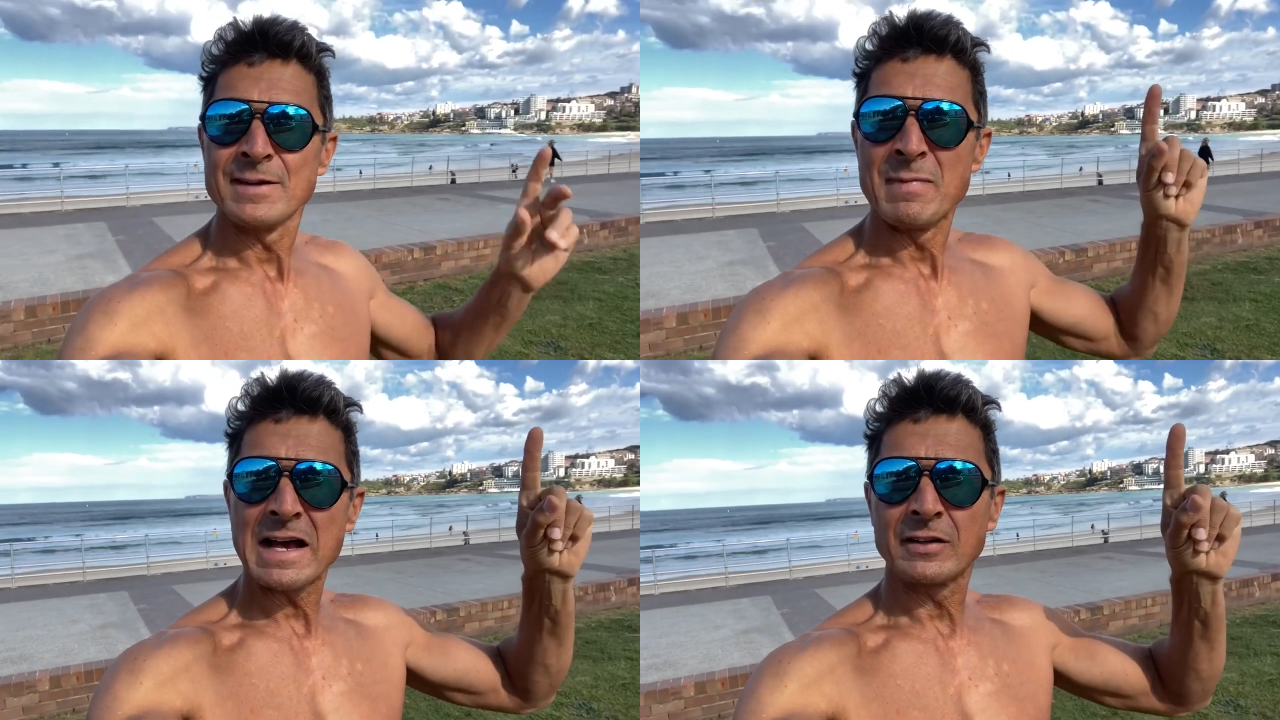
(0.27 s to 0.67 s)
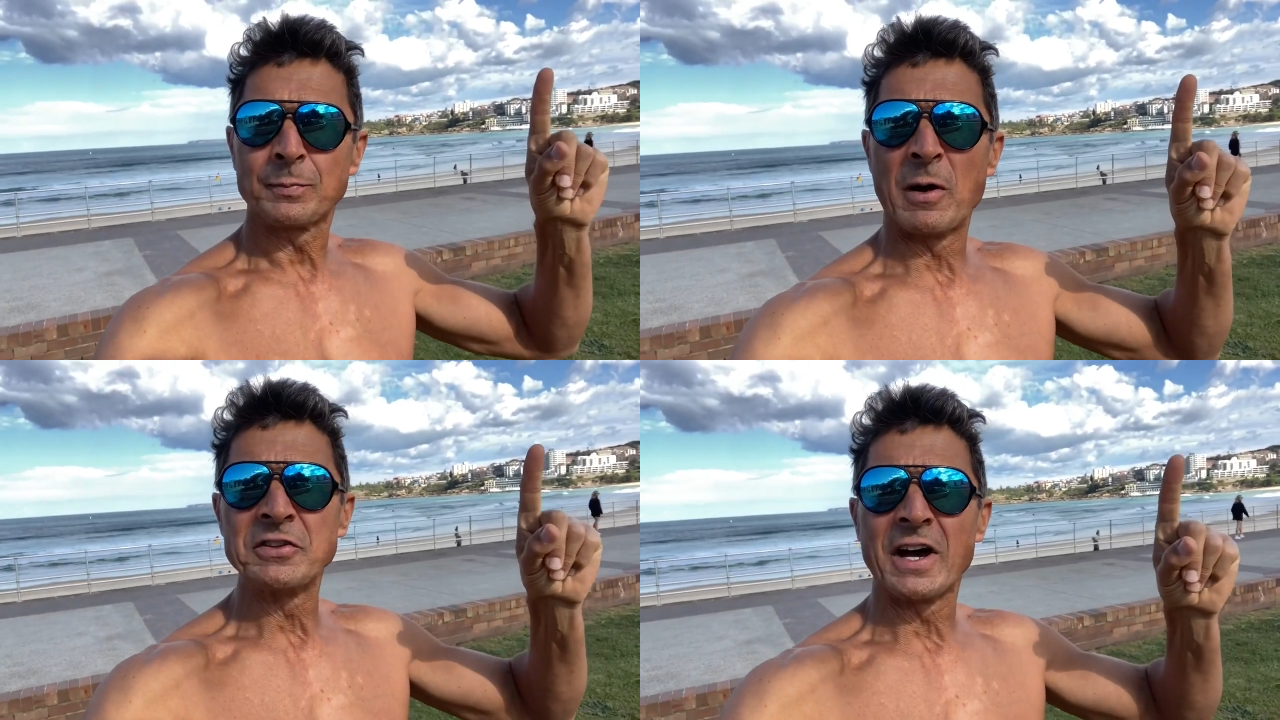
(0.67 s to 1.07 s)
Marcus
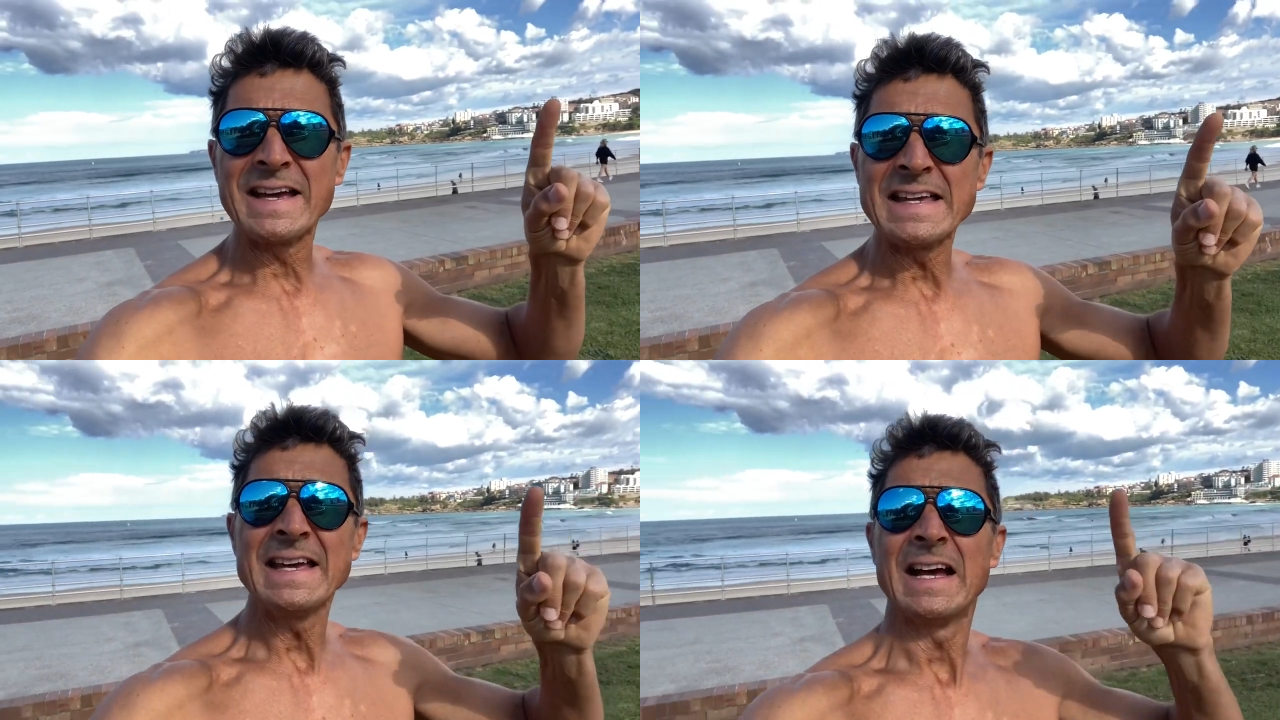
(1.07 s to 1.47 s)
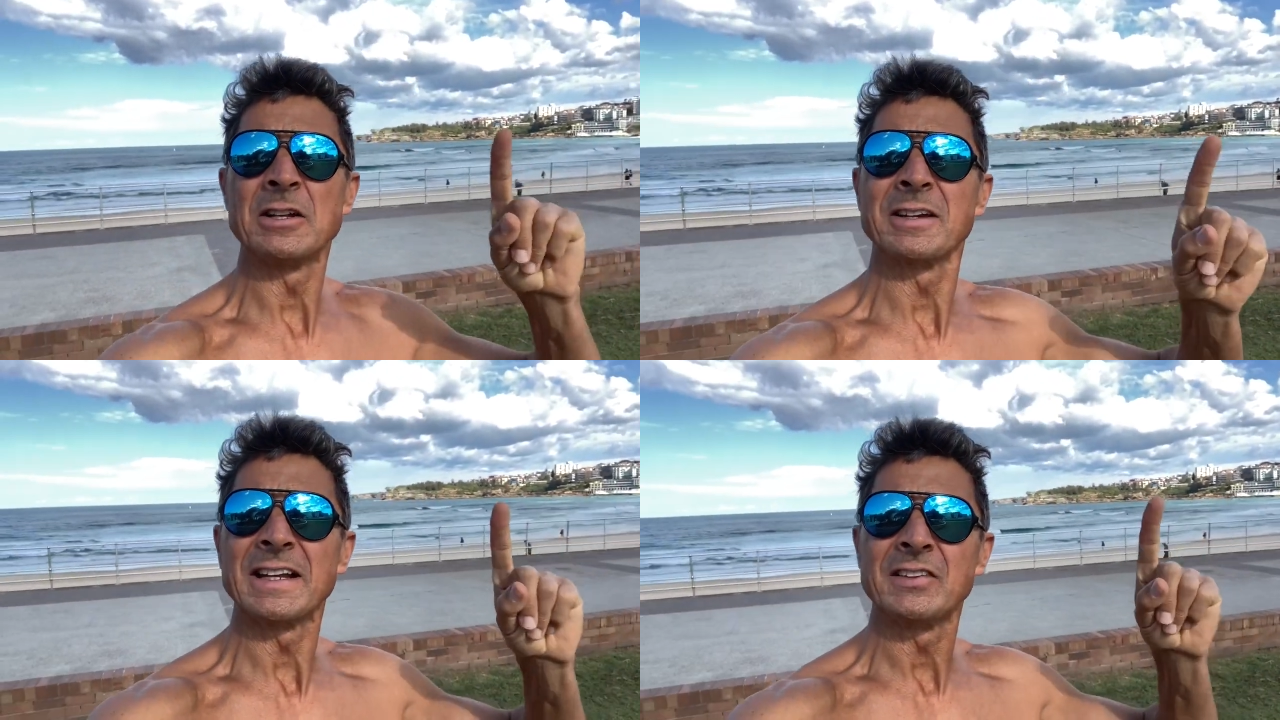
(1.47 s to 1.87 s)
Bondi here, and I'm
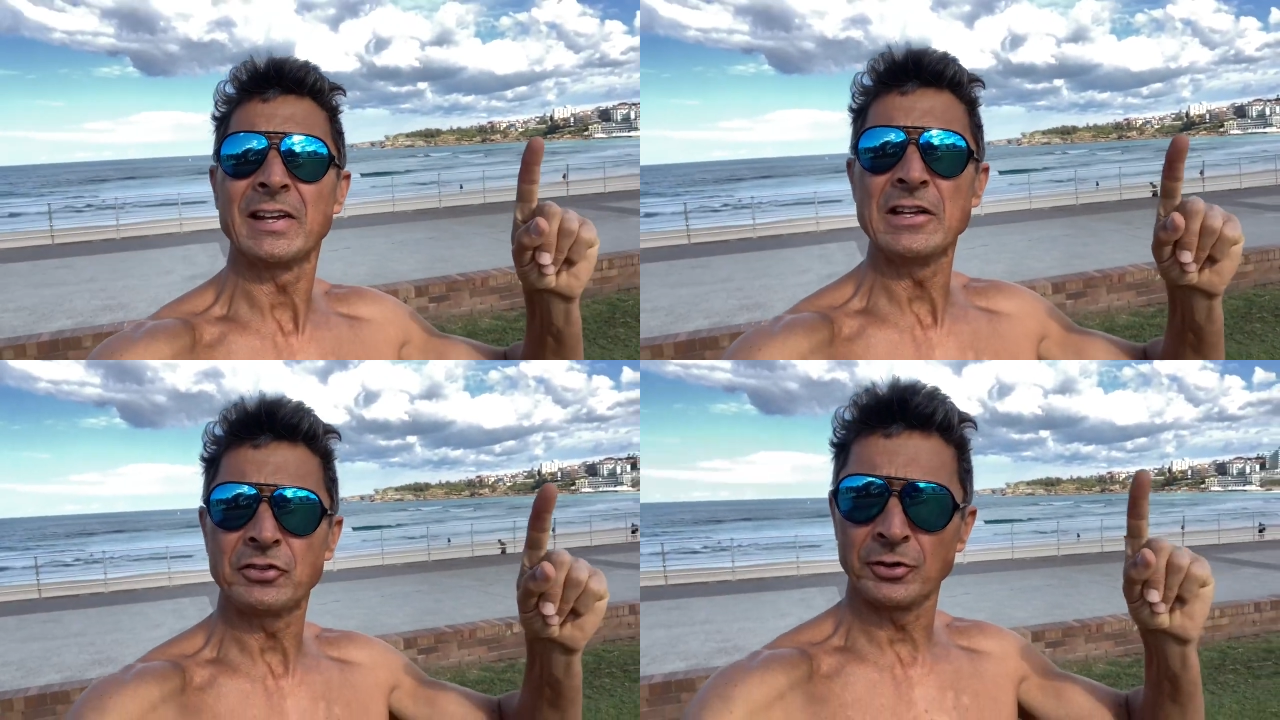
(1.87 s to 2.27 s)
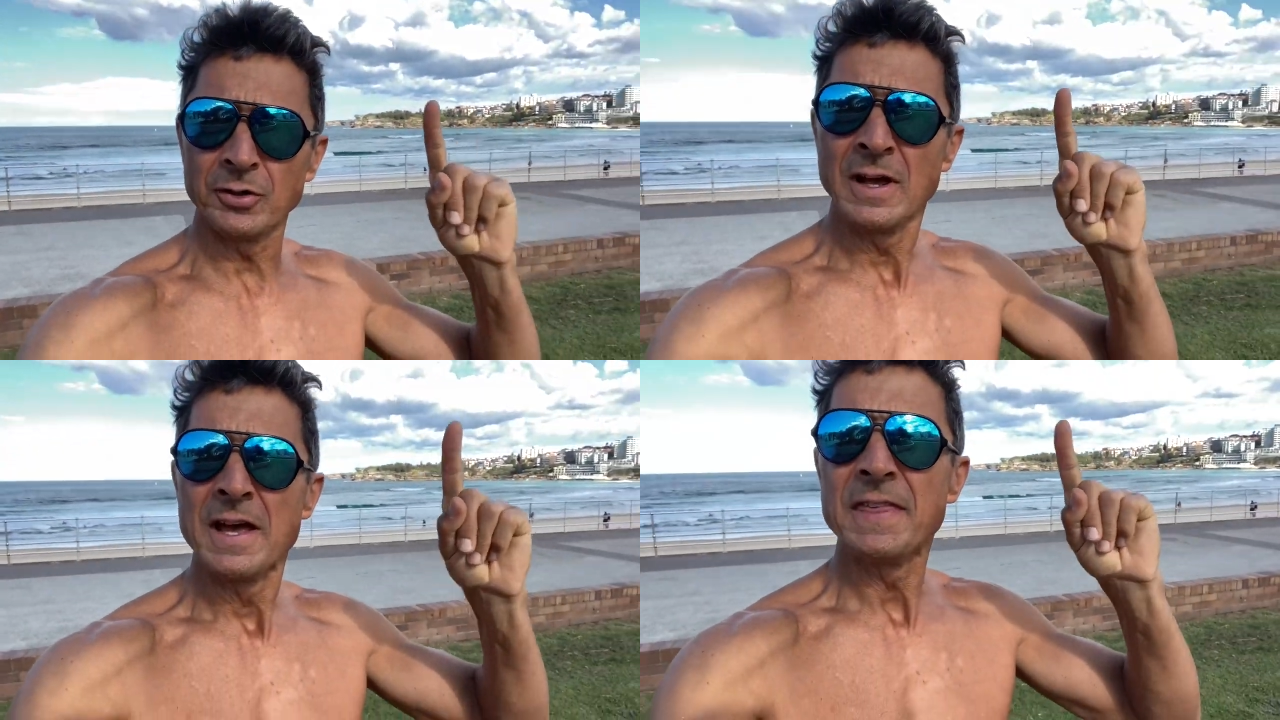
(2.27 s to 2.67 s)
going to teach you
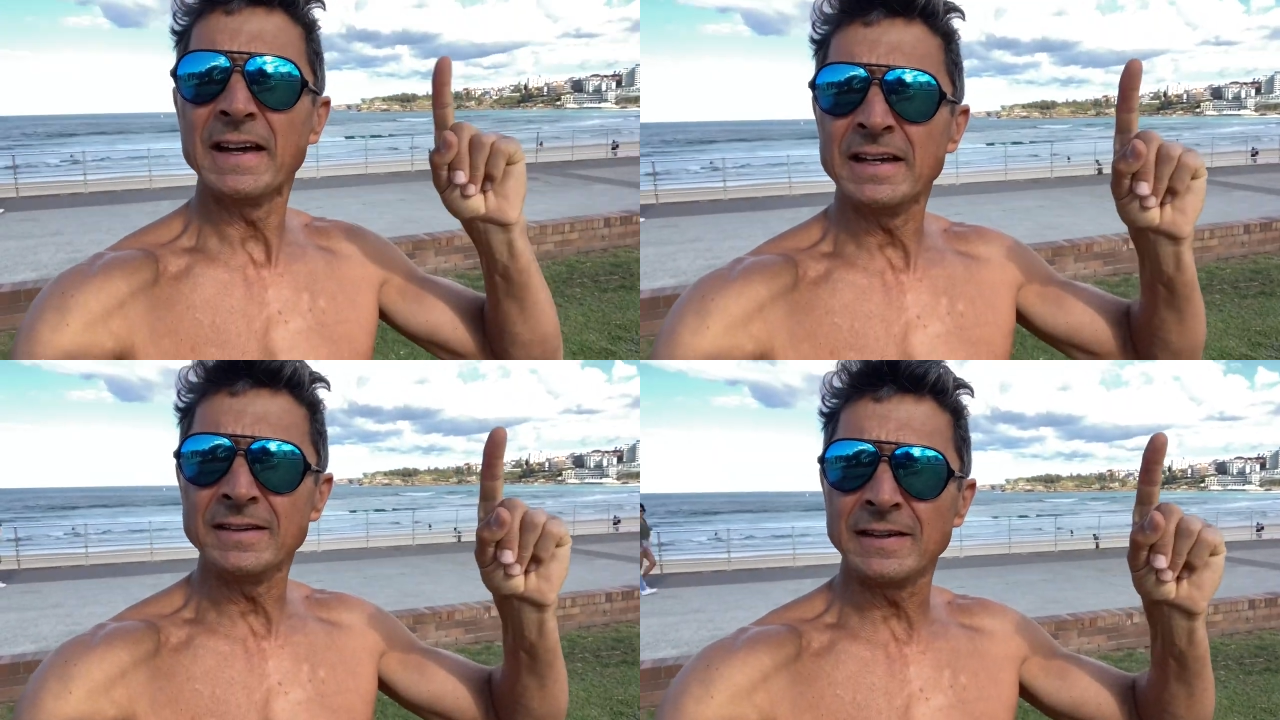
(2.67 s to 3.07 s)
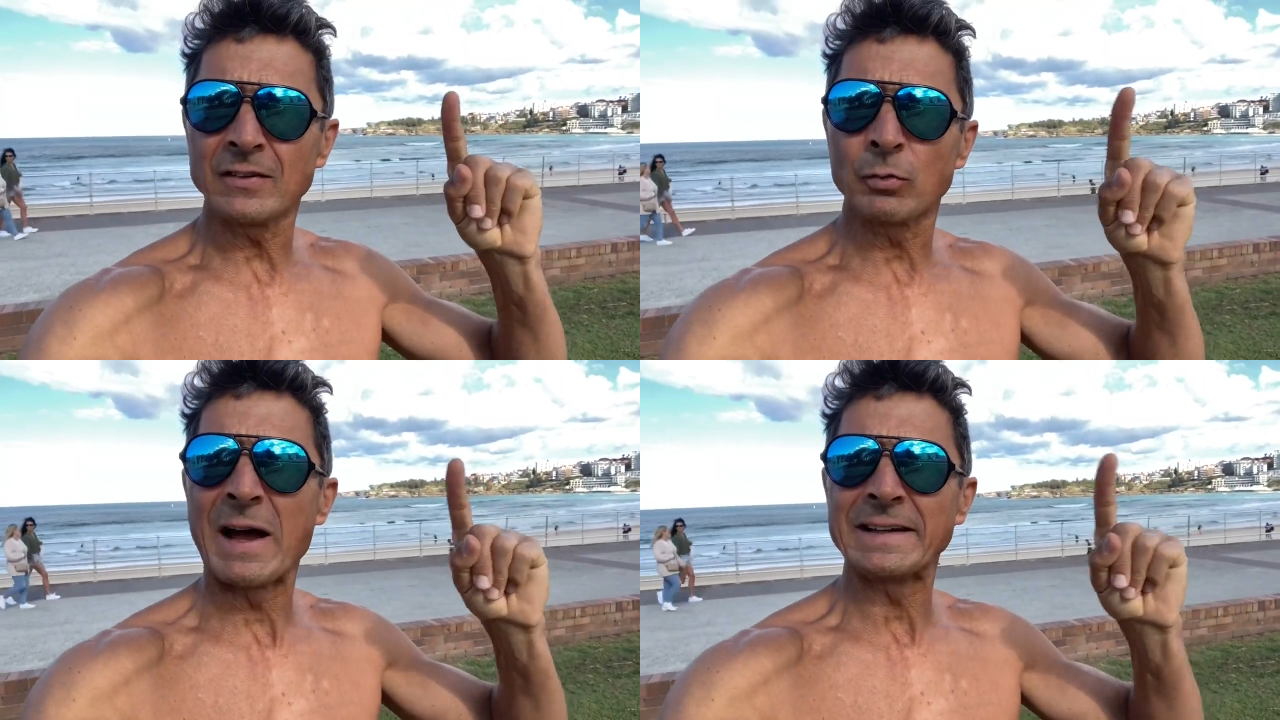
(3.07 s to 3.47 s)
the
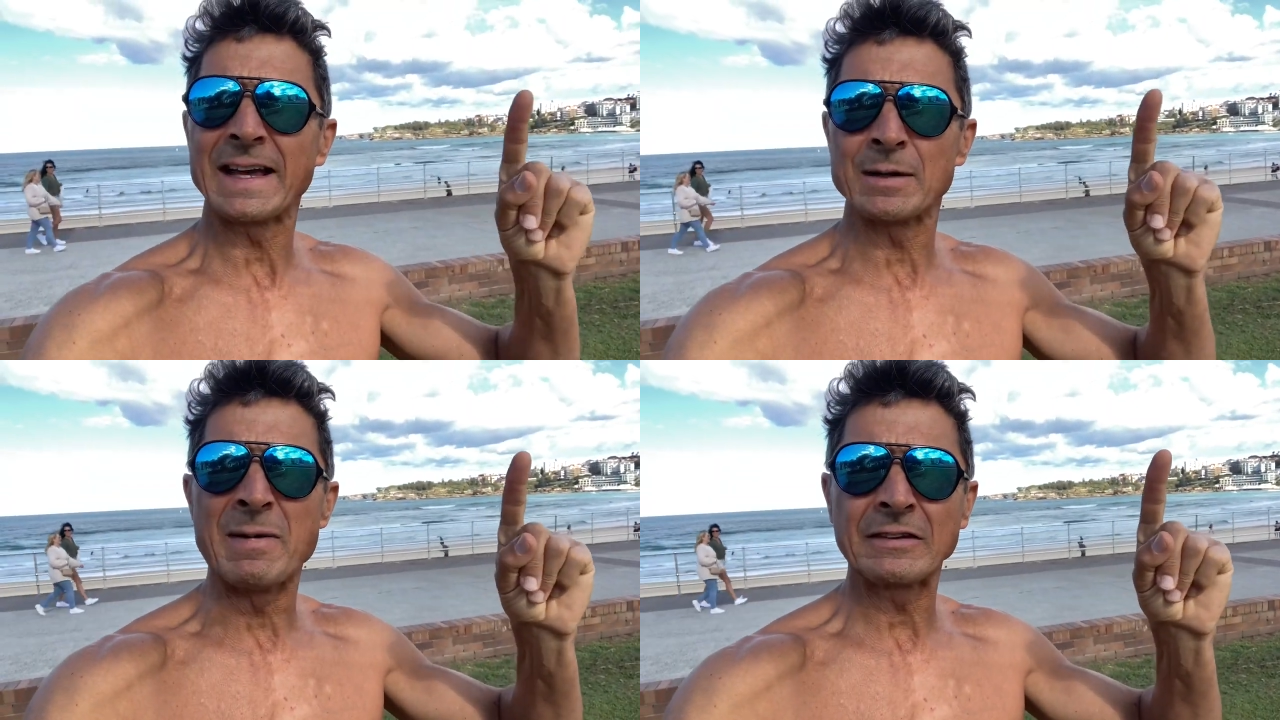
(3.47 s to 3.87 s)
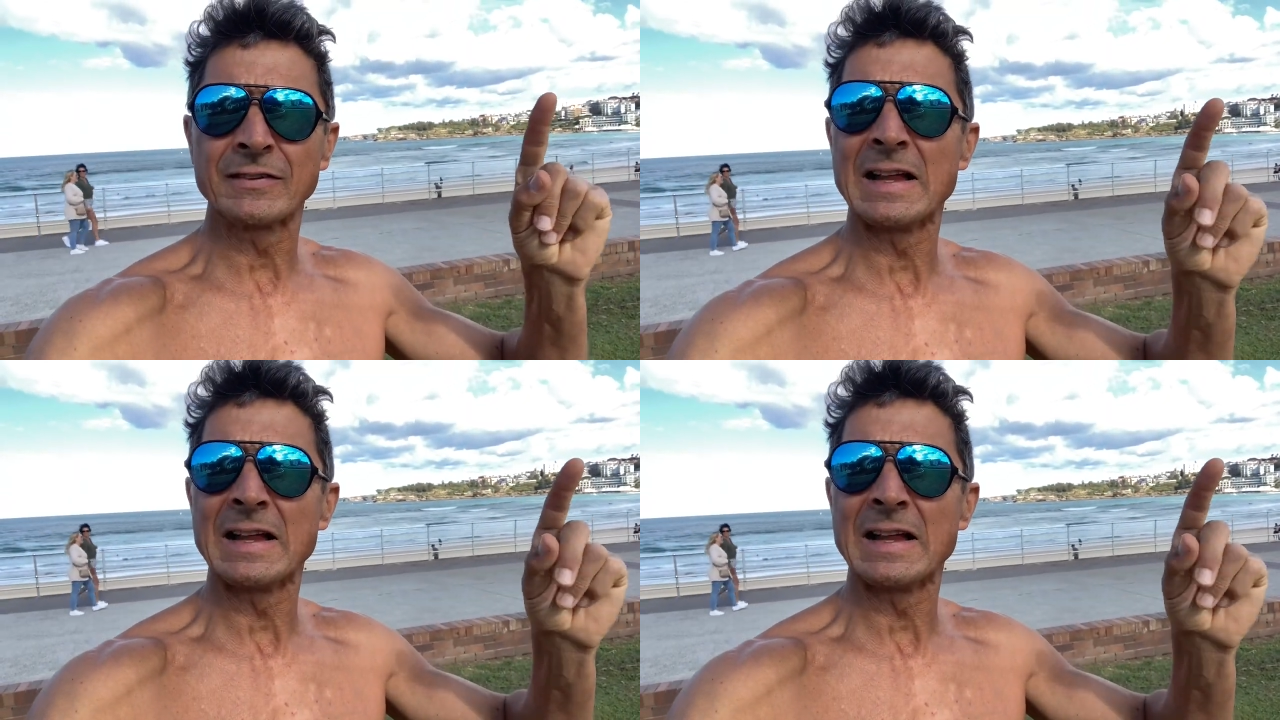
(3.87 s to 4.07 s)
easiest way to get a muscle